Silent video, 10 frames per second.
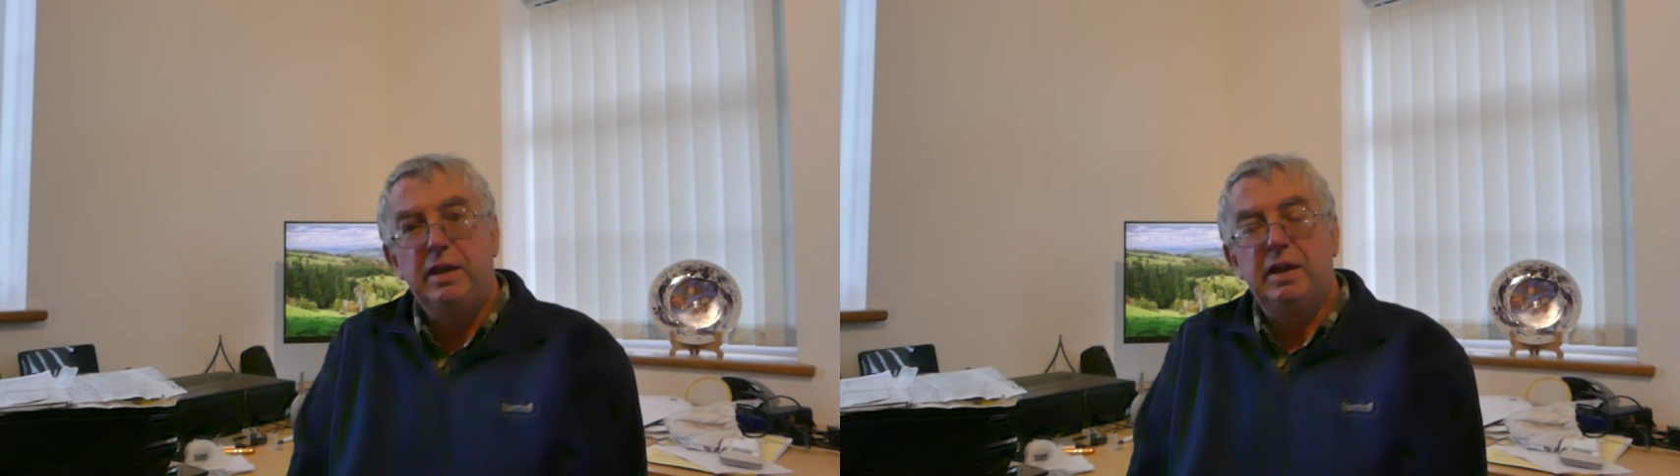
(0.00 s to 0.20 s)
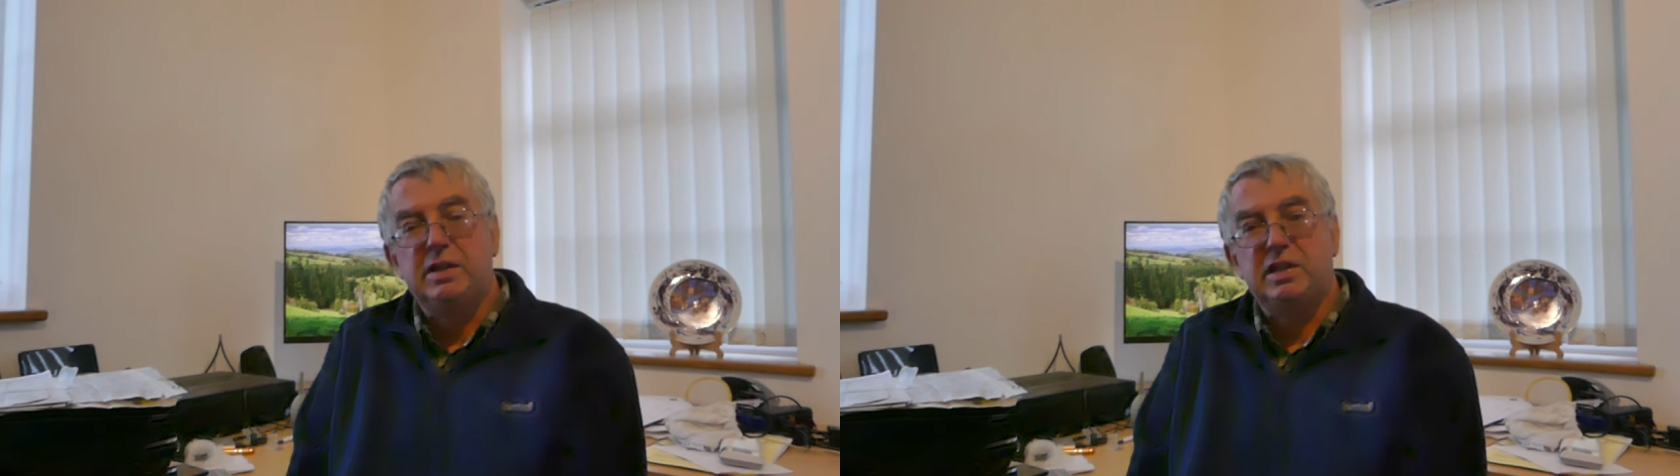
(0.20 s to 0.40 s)

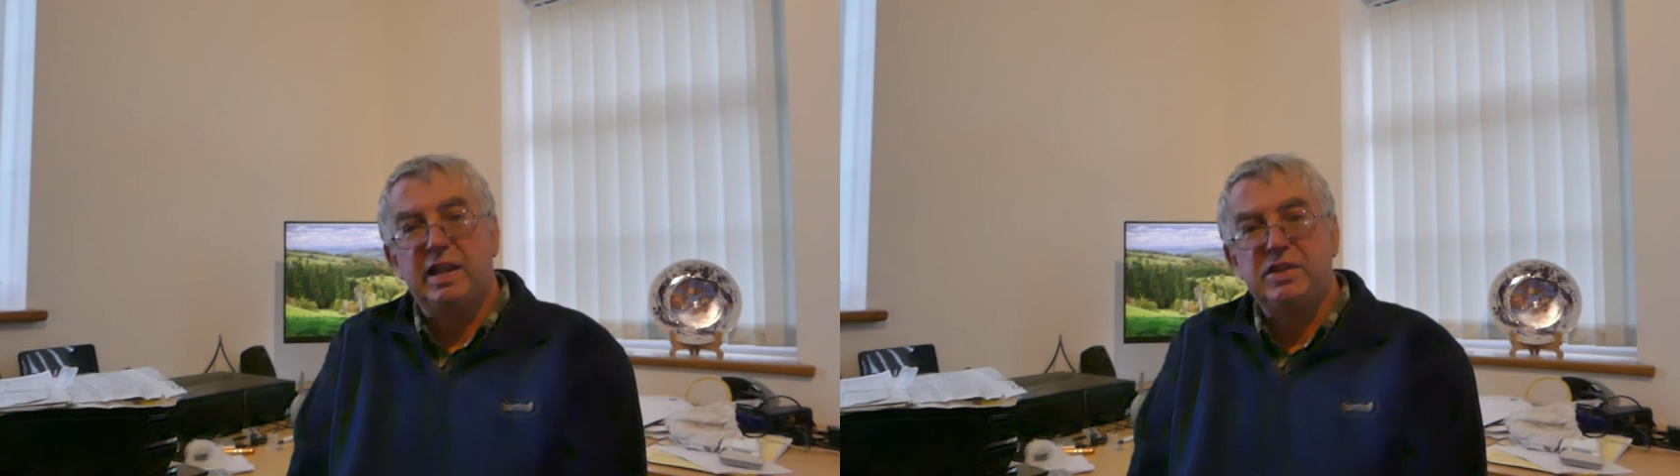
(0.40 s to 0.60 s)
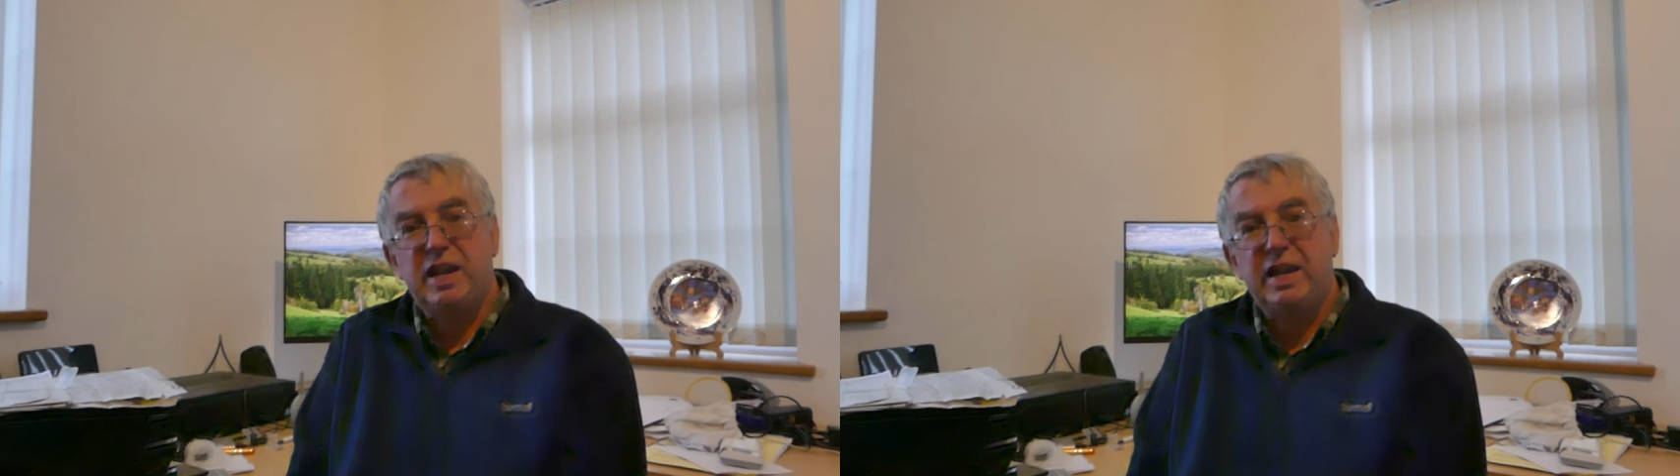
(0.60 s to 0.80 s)
it's
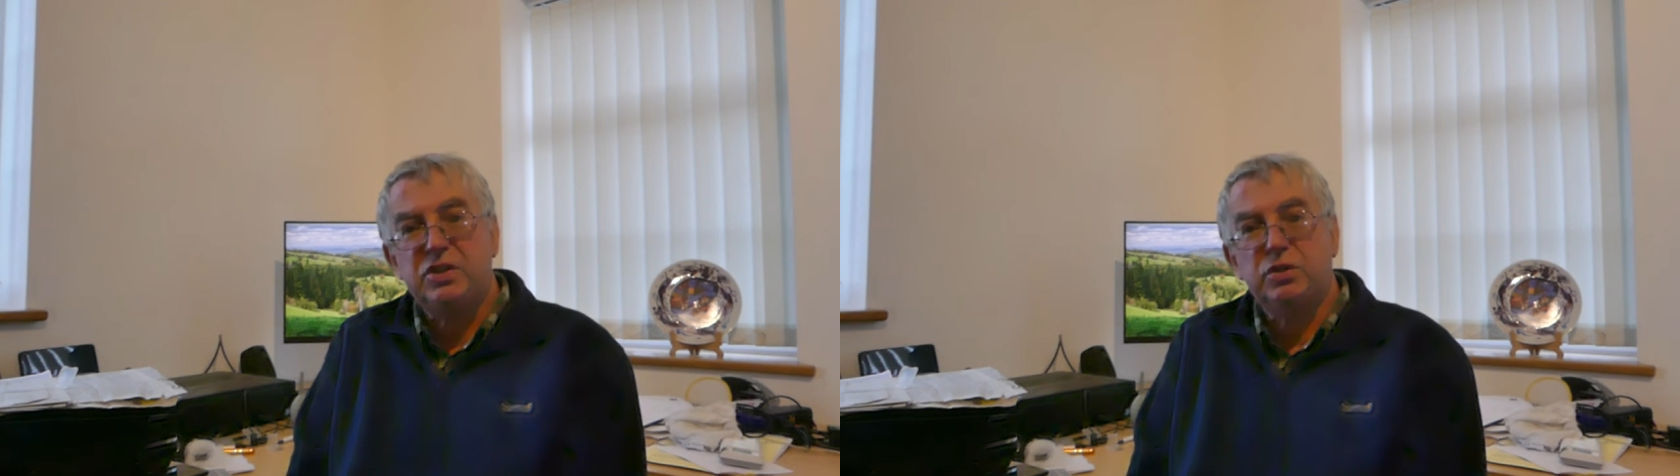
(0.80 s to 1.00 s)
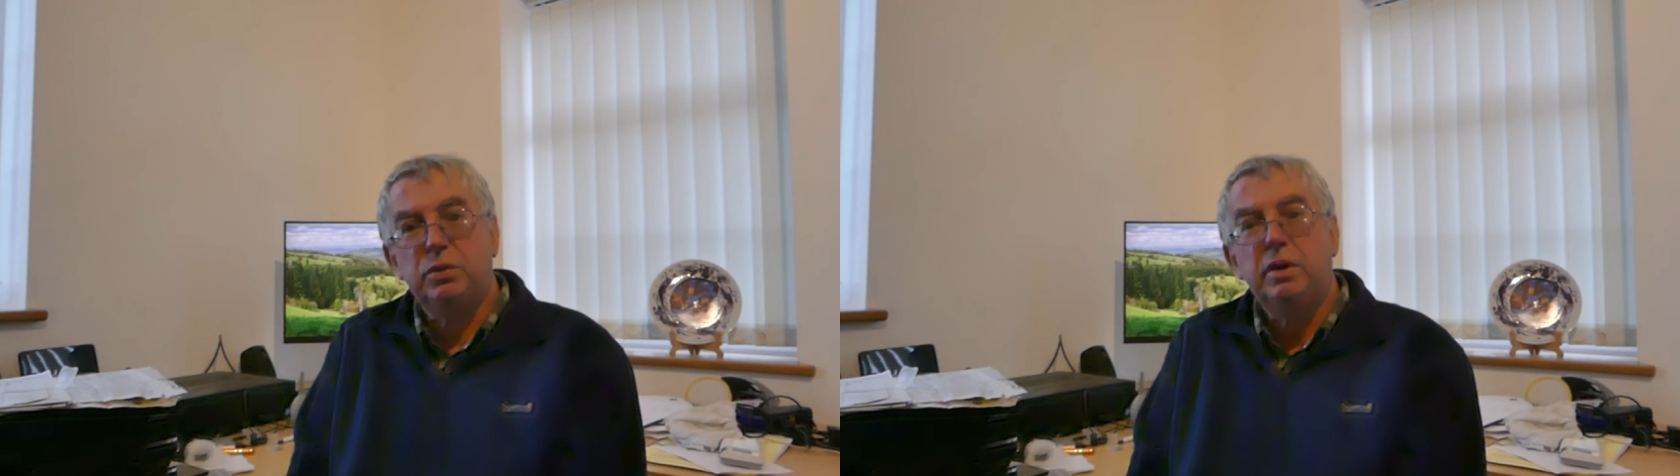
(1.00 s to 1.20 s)
less
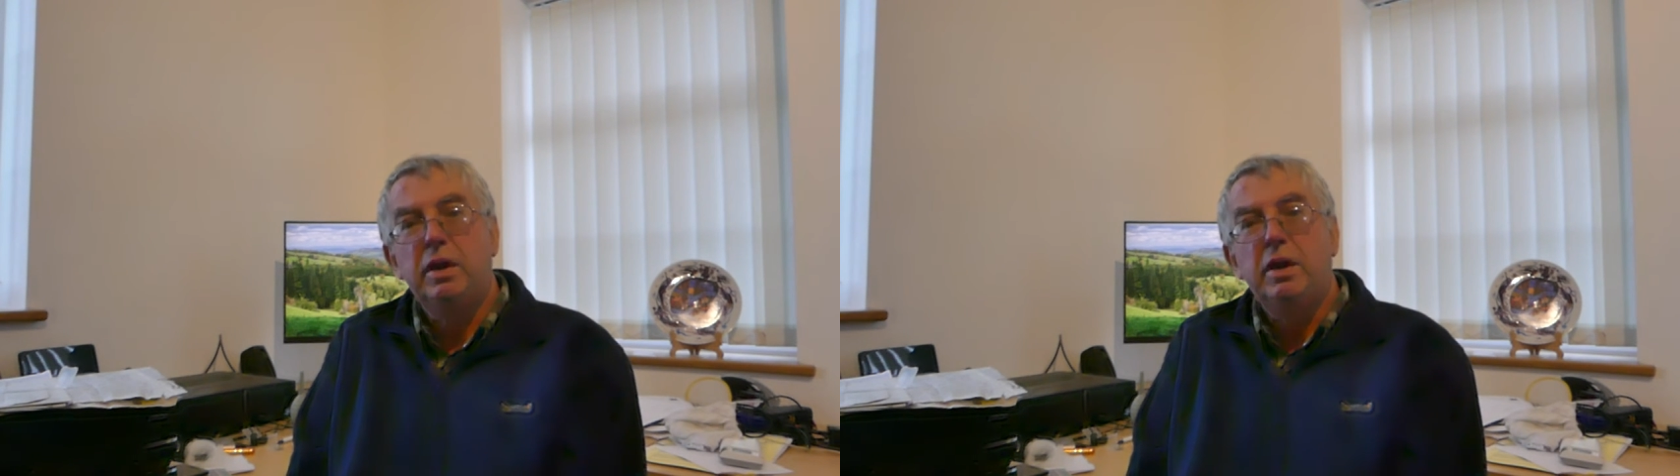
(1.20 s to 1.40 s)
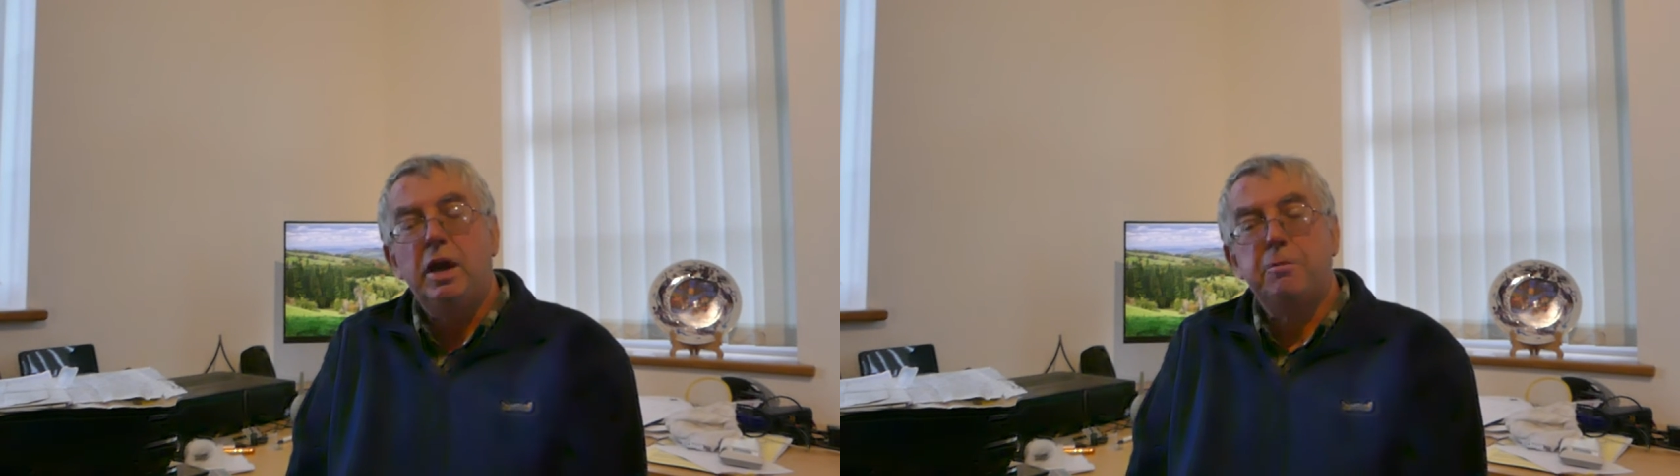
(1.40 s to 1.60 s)
hassle,
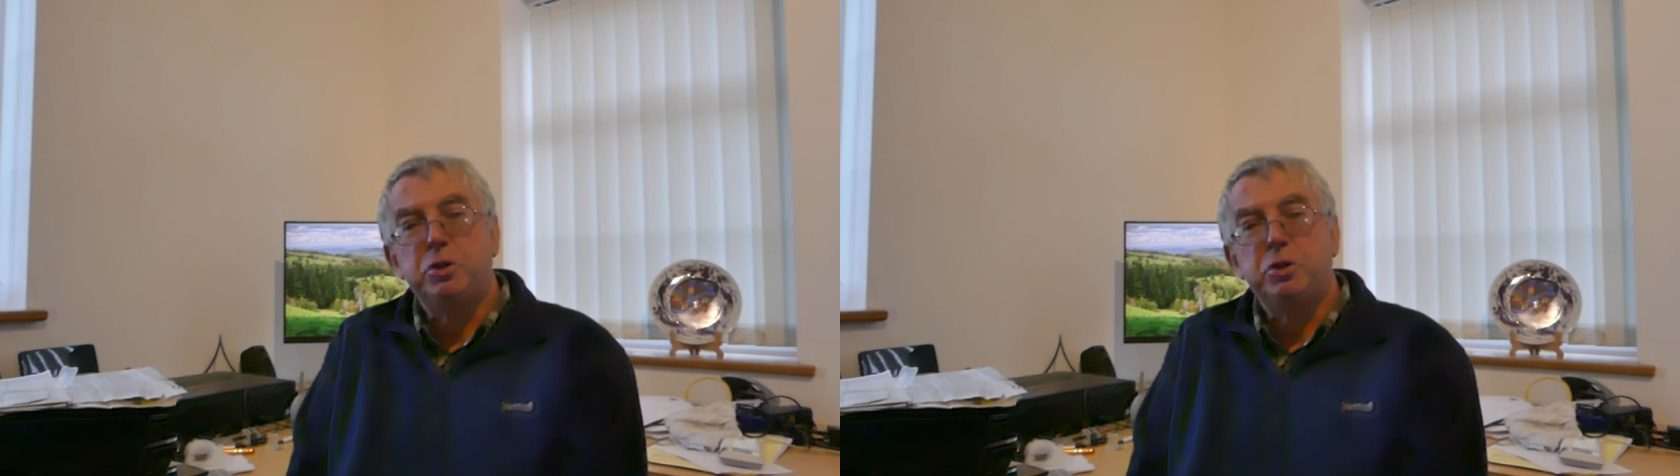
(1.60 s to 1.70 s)
and